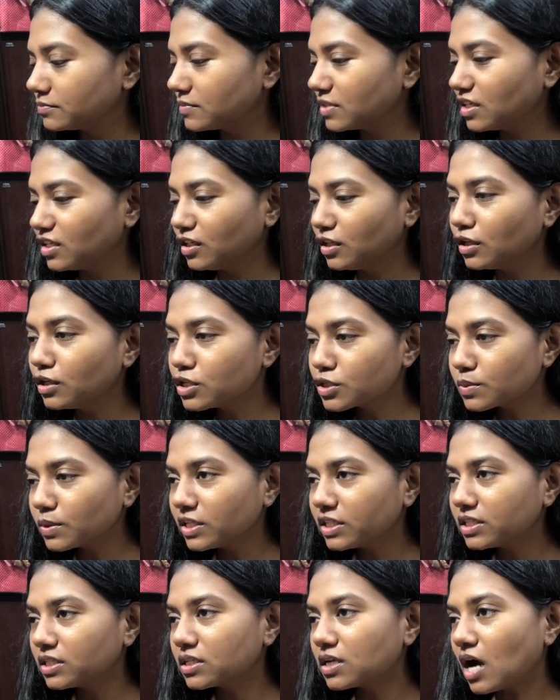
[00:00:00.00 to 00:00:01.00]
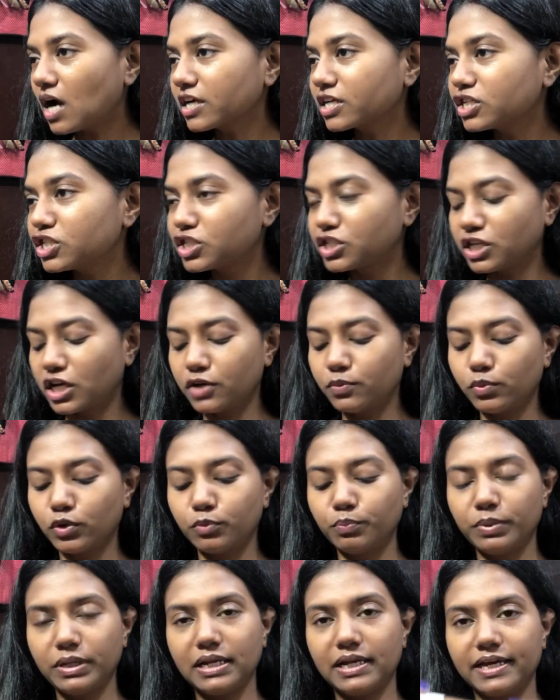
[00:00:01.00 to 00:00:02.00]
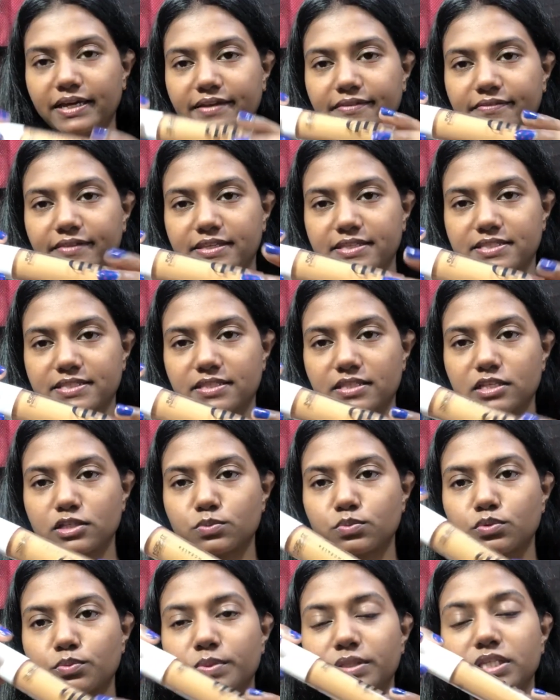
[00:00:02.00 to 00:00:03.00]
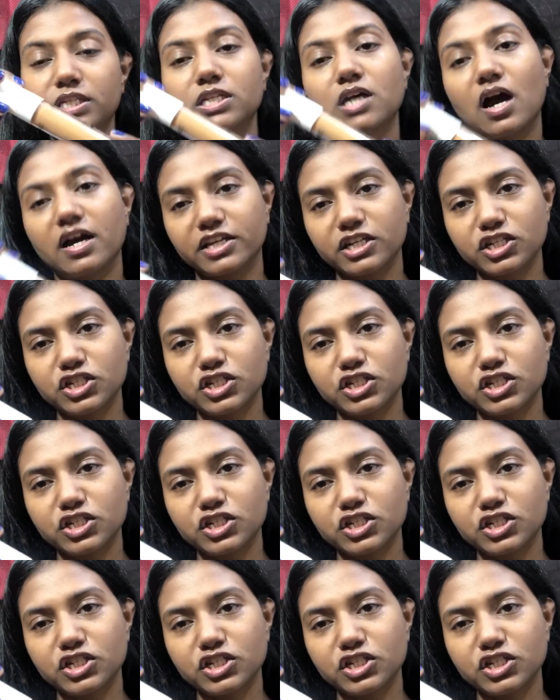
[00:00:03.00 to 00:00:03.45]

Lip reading: Usually the darkest shade would be like this would be the darkest